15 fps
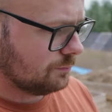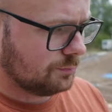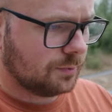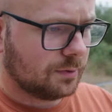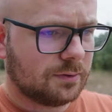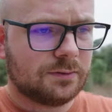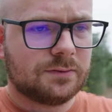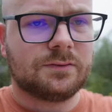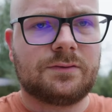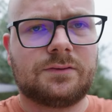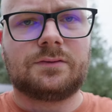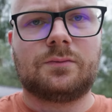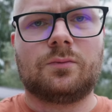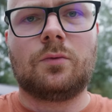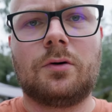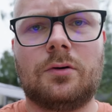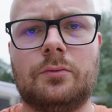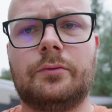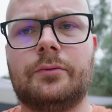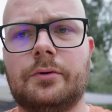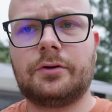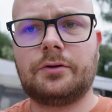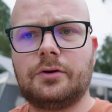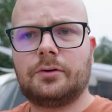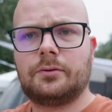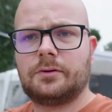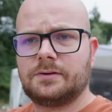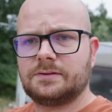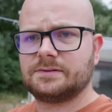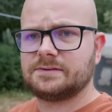because what we want to
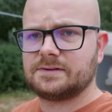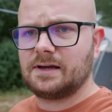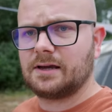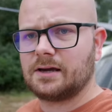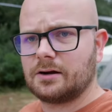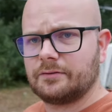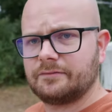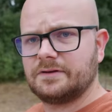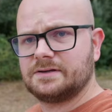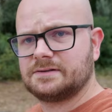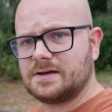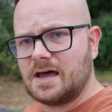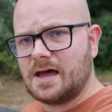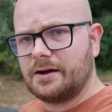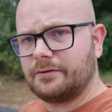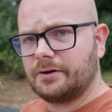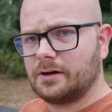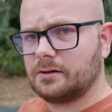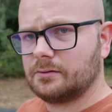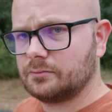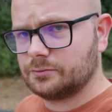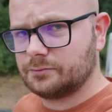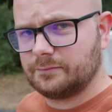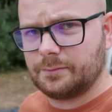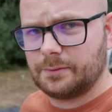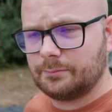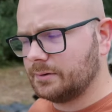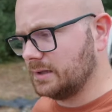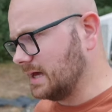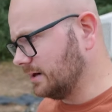do is take care of this area which we've
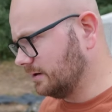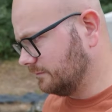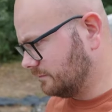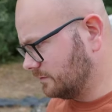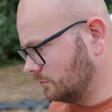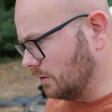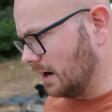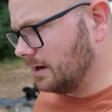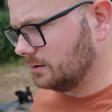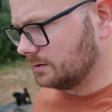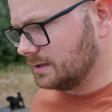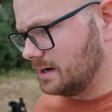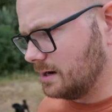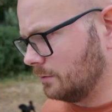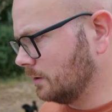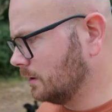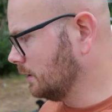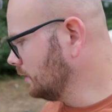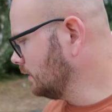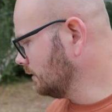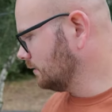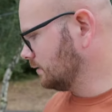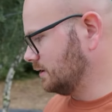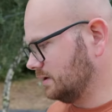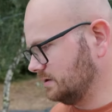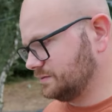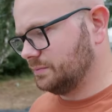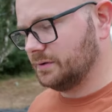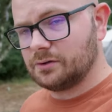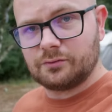been planning for a while now, and
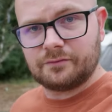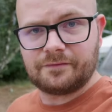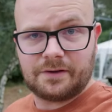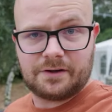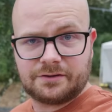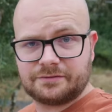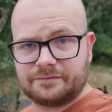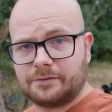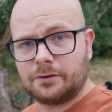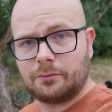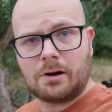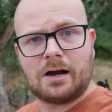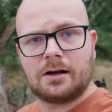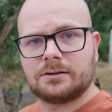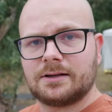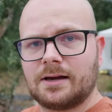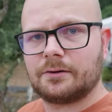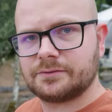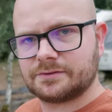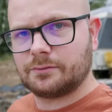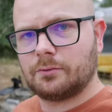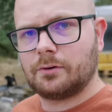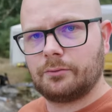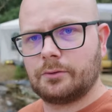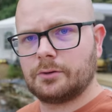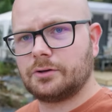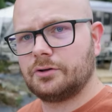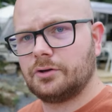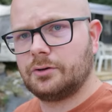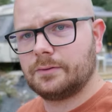it's been unfinished for a while now. So what we
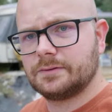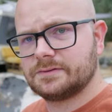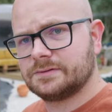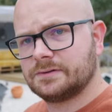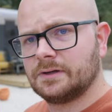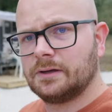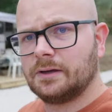want to do is